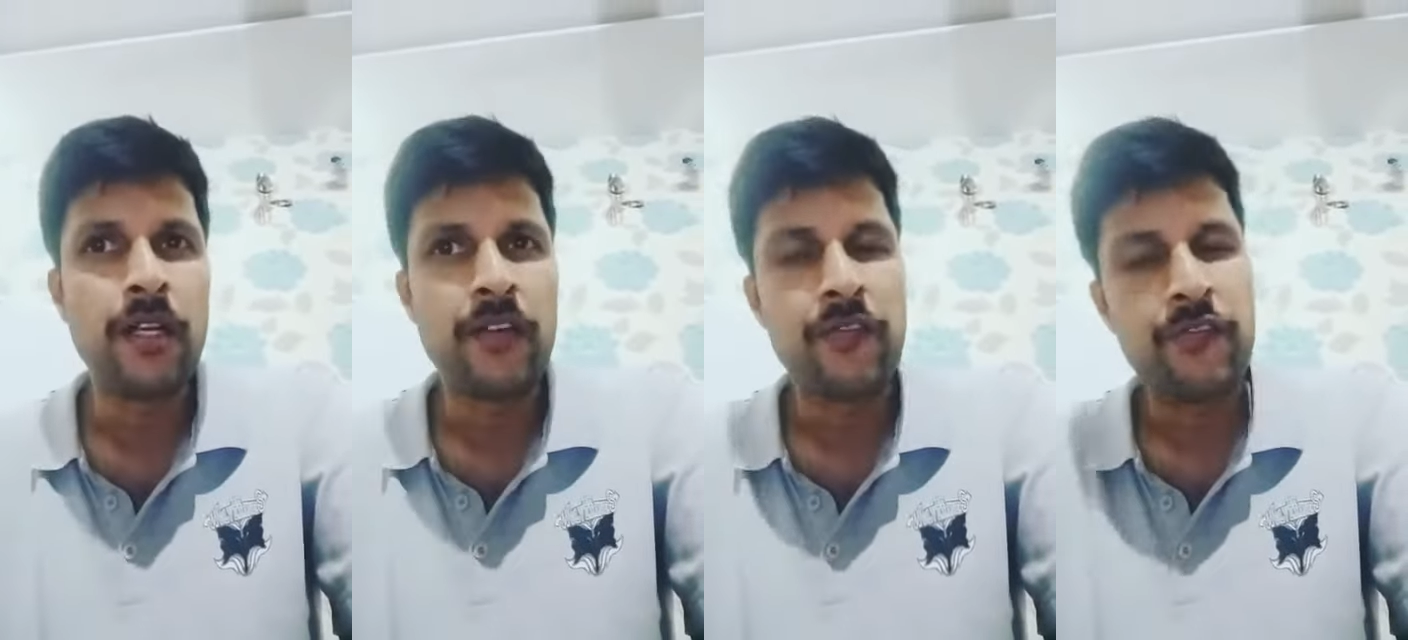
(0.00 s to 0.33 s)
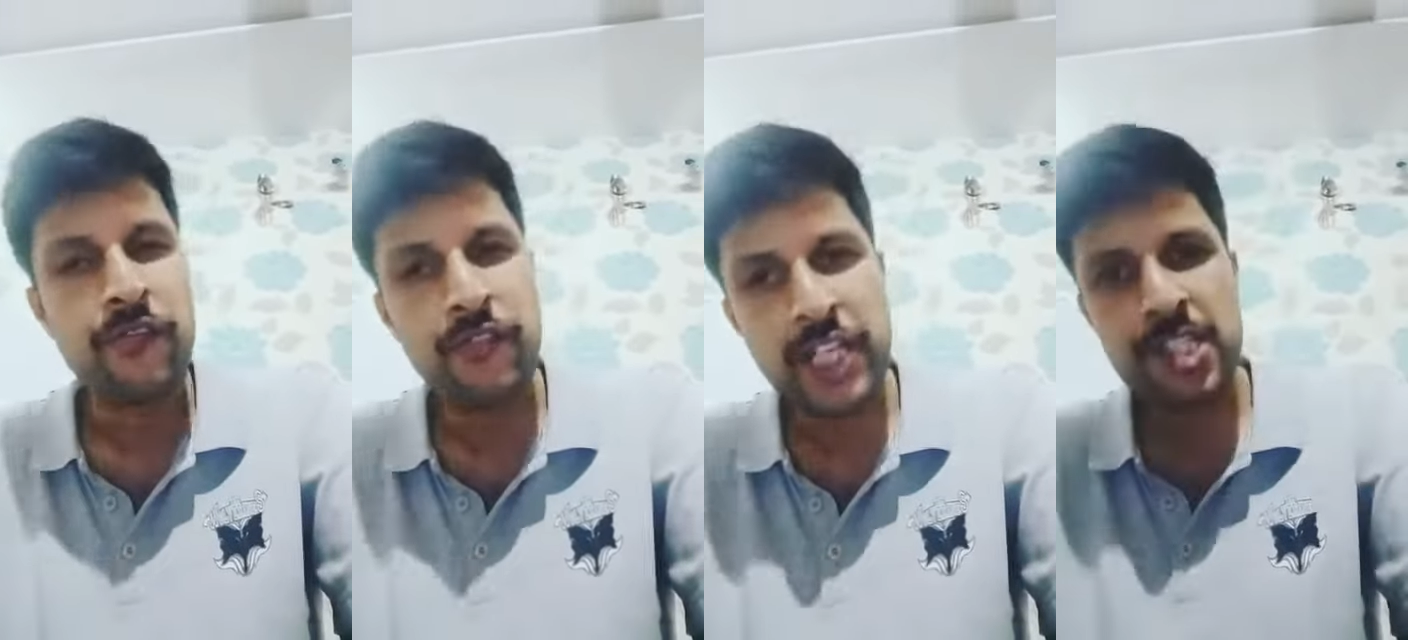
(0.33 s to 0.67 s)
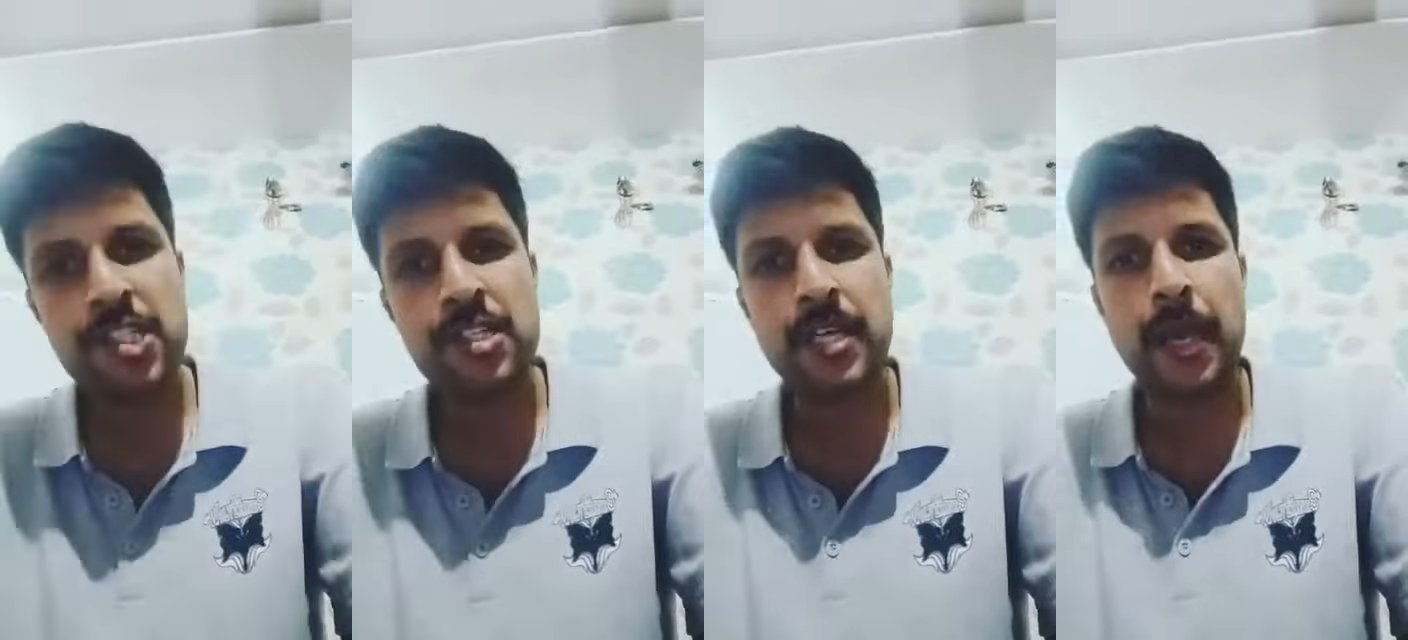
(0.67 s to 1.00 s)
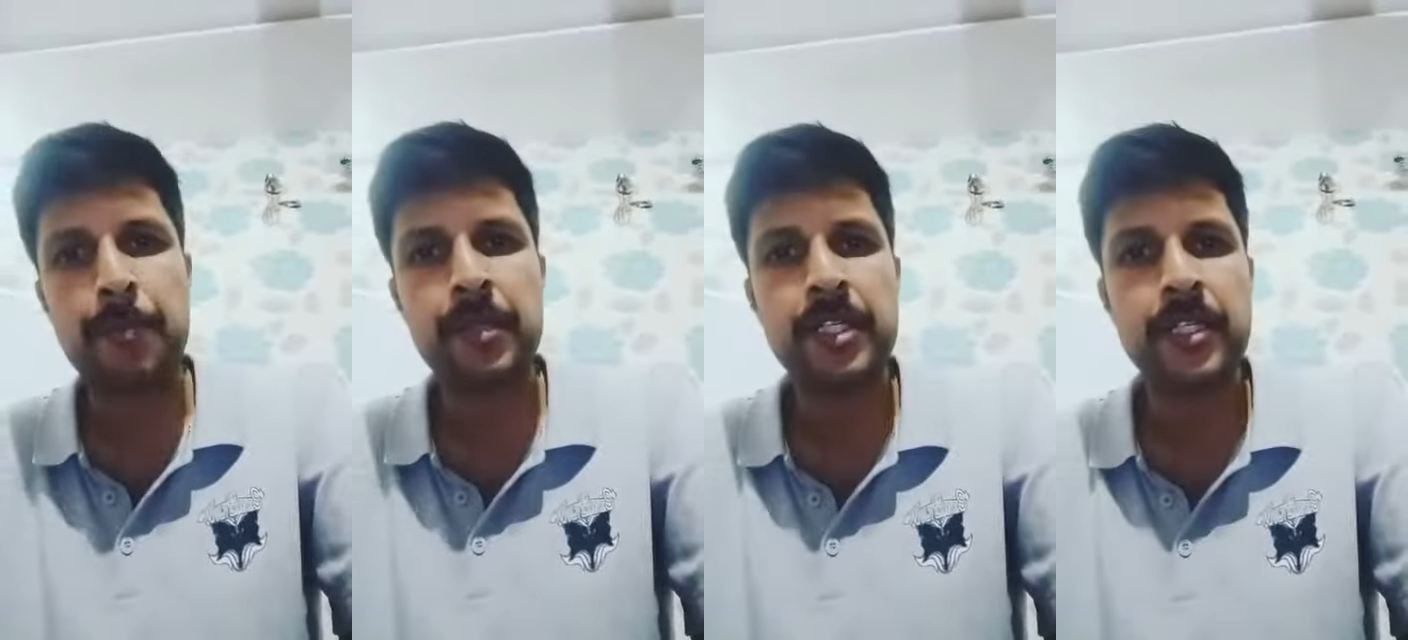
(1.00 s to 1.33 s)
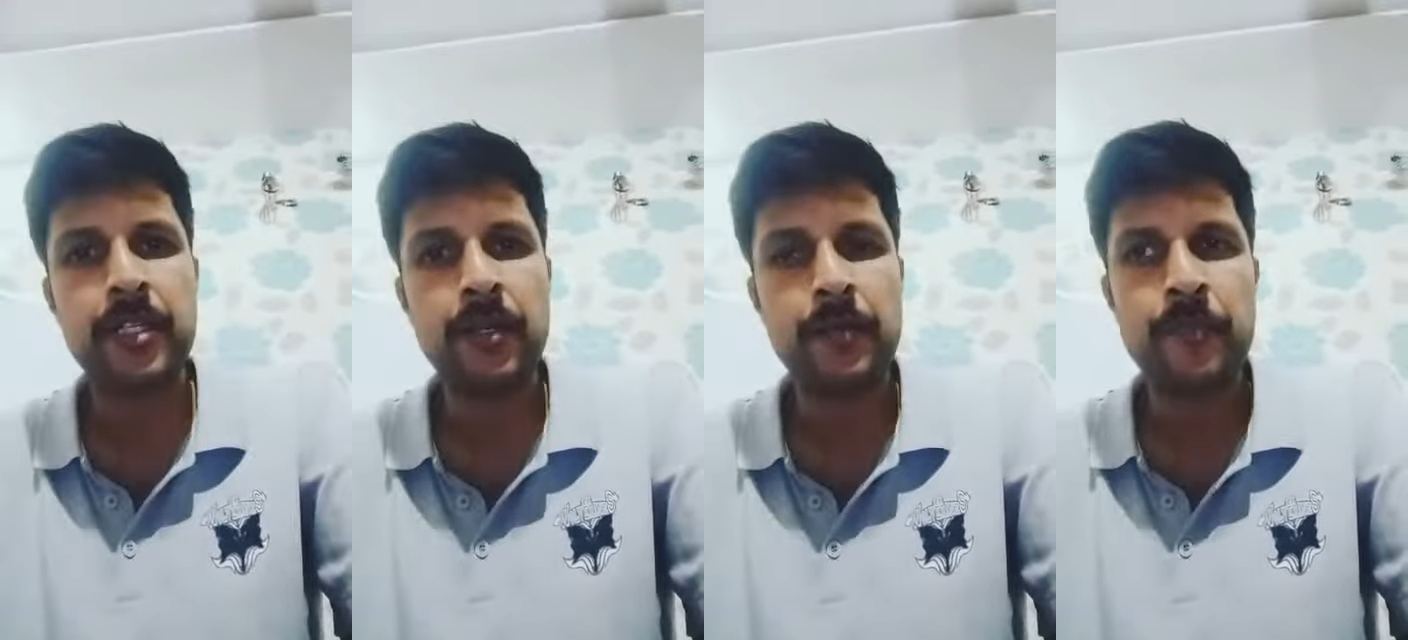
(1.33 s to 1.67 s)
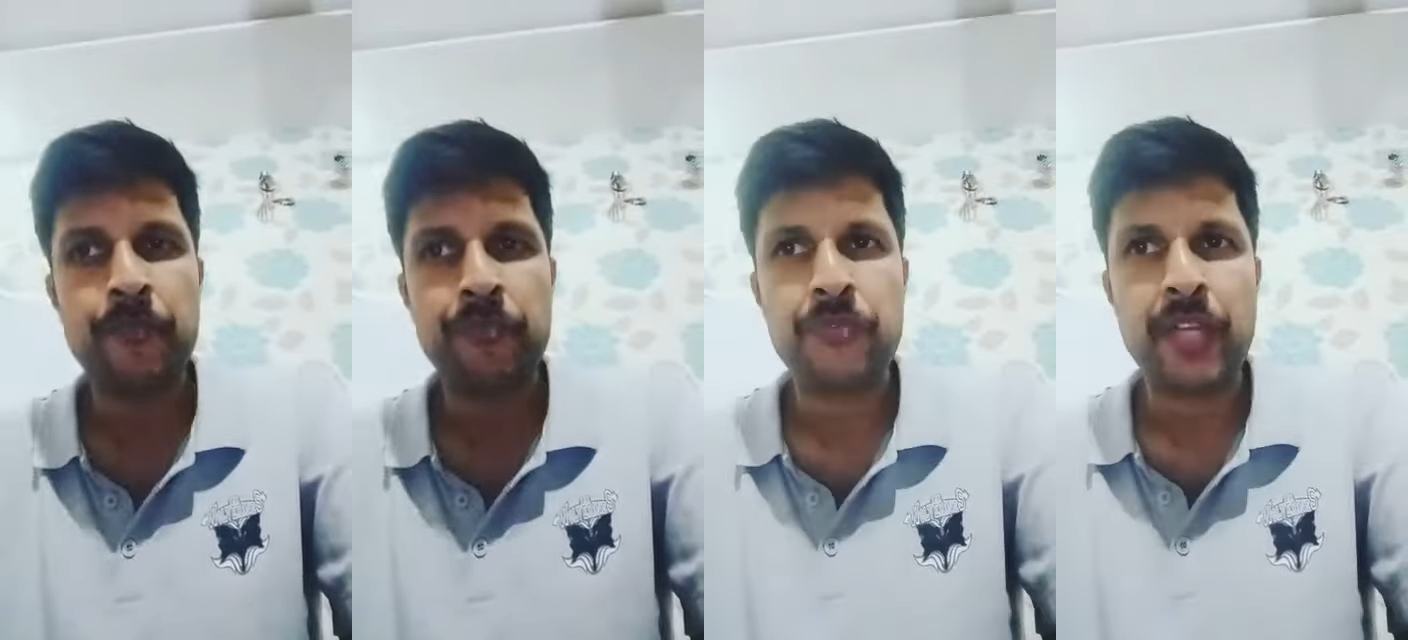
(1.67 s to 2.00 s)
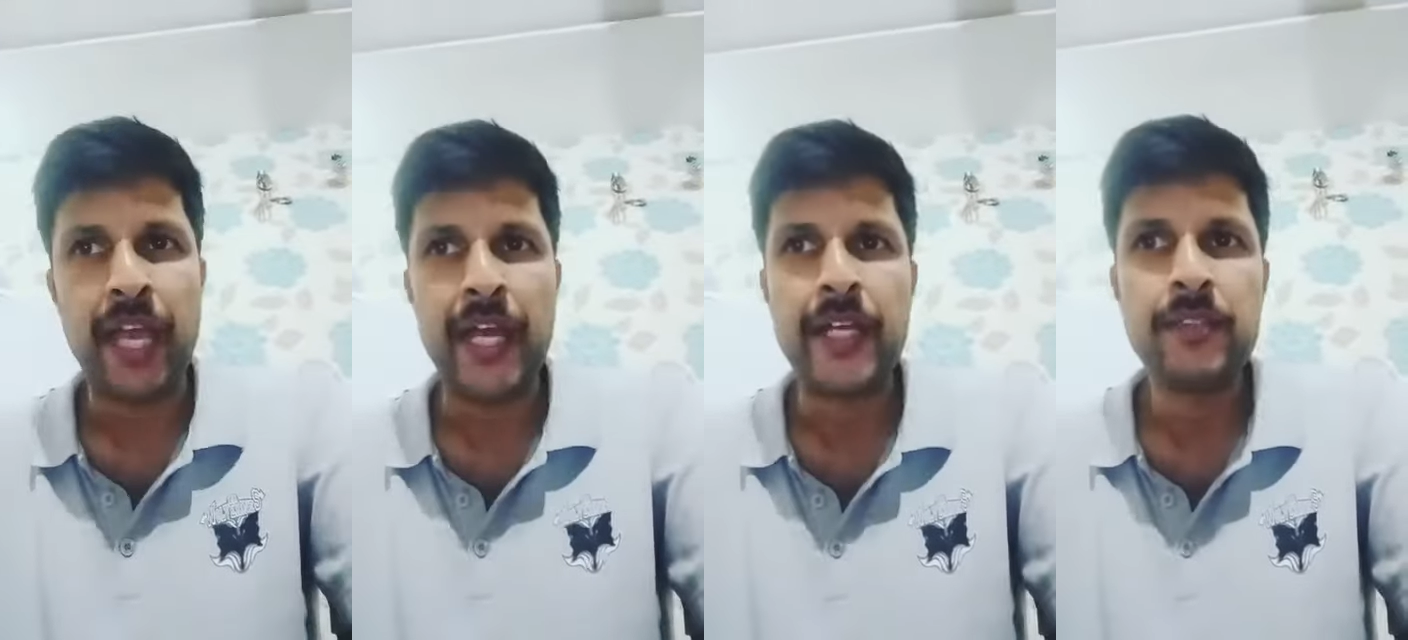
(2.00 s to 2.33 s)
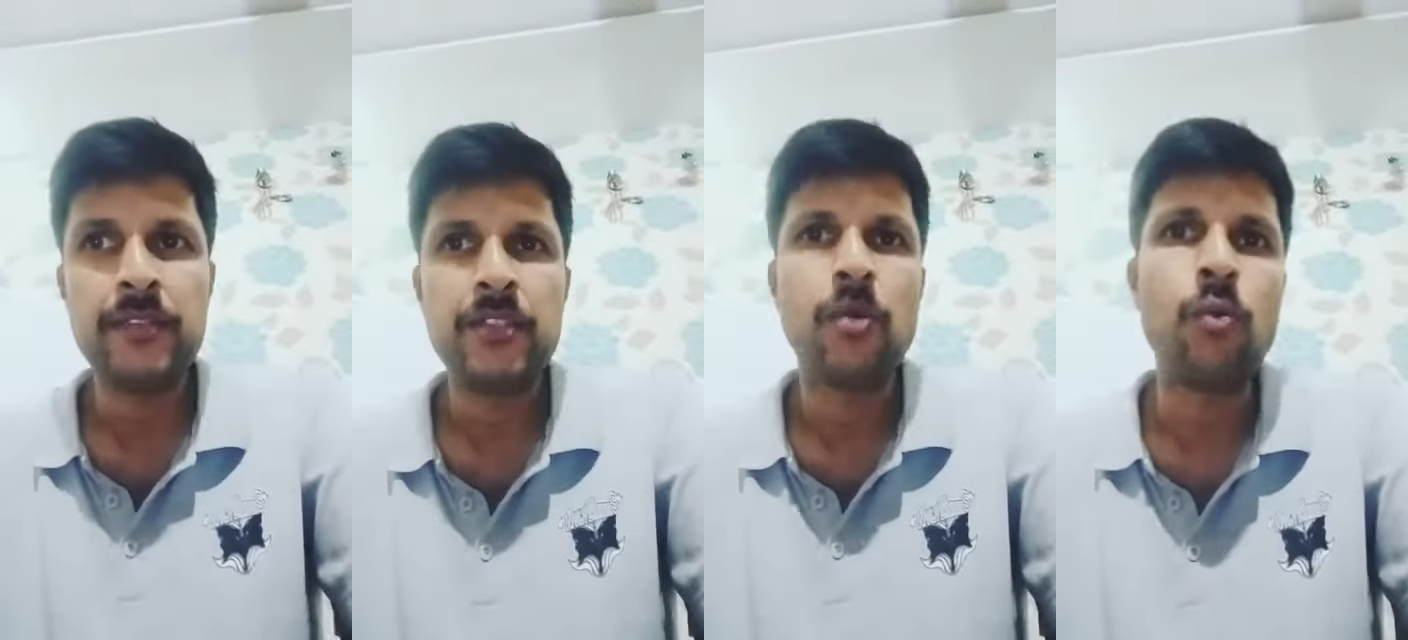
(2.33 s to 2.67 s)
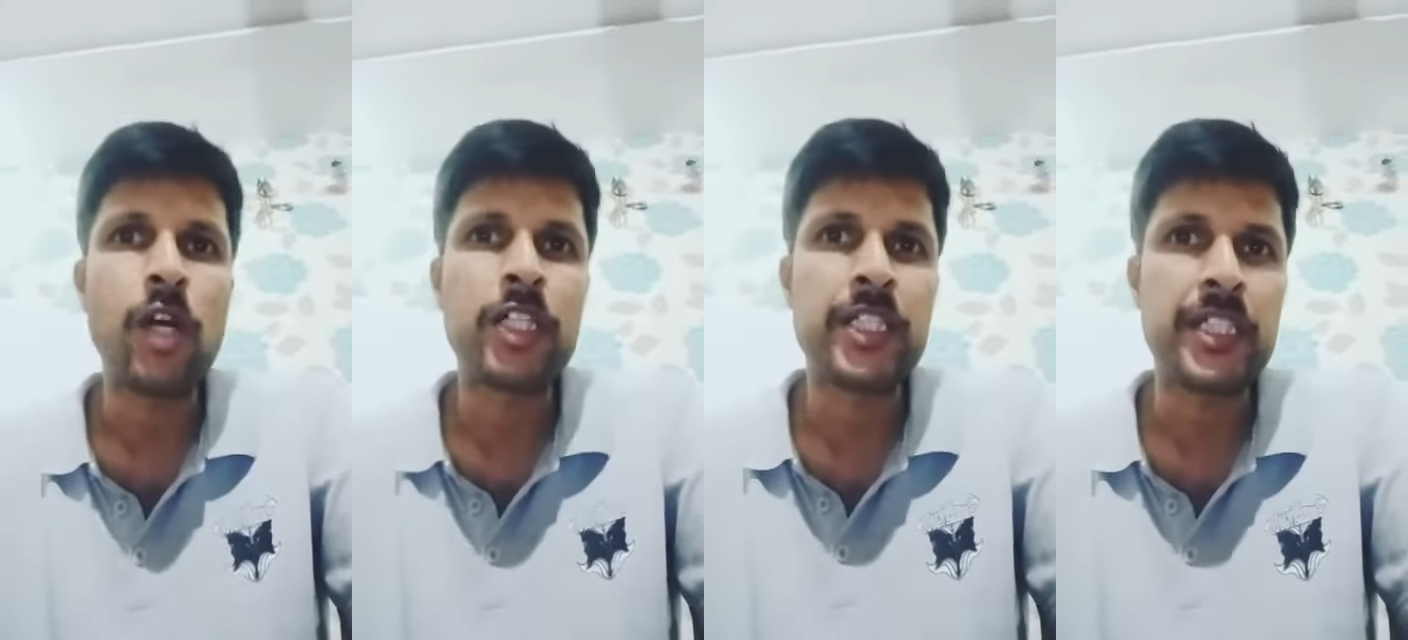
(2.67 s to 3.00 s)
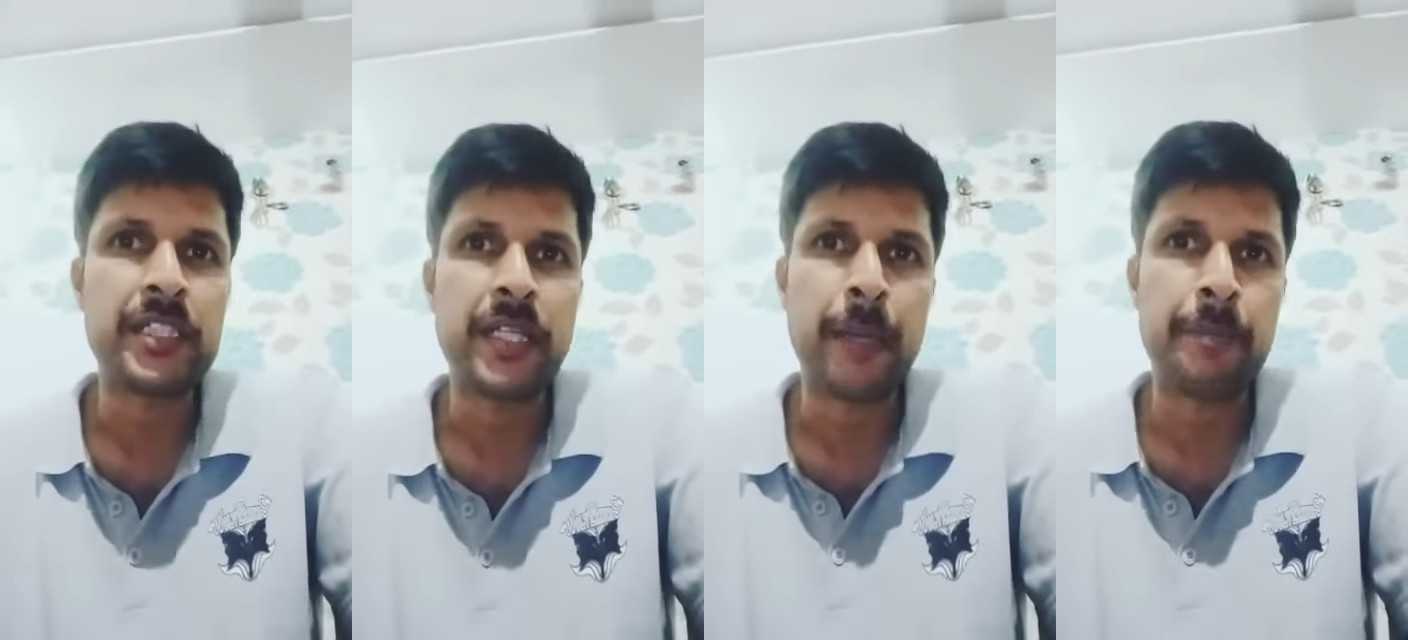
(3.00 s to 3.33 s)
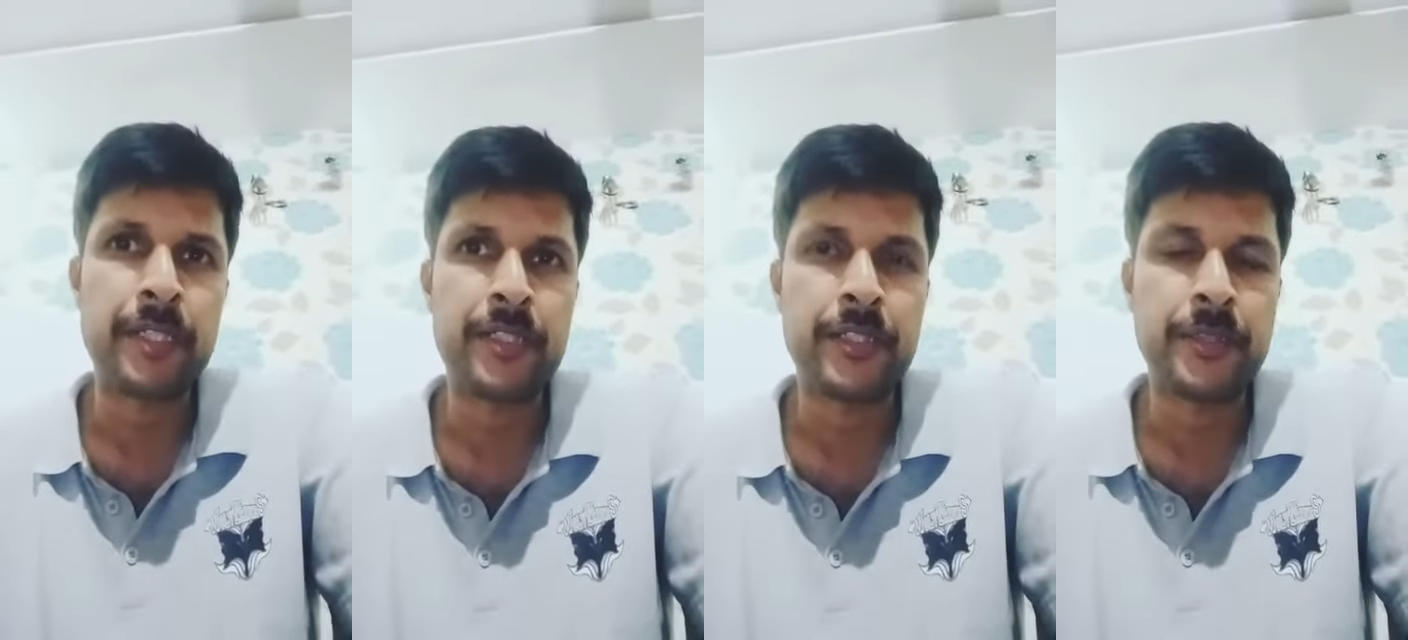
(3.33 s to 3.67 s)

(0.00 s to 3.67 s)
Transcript: fixed capital and working capital.